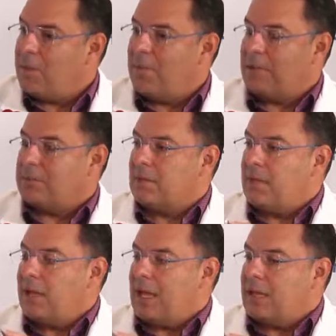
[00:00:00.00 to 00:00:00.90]
but
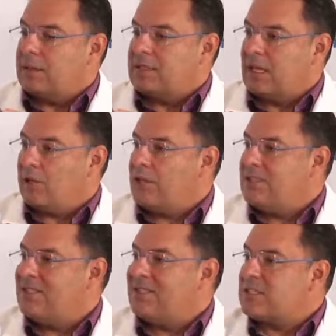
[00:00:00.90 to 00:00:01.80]

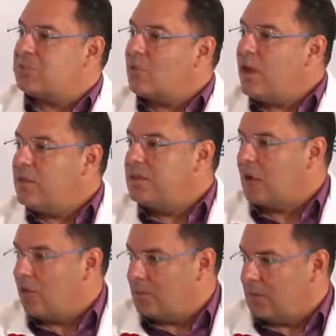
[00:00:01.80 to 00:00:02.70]
decreasing the spread in the
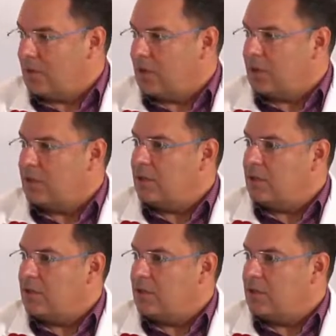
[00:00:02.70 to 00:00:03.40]
community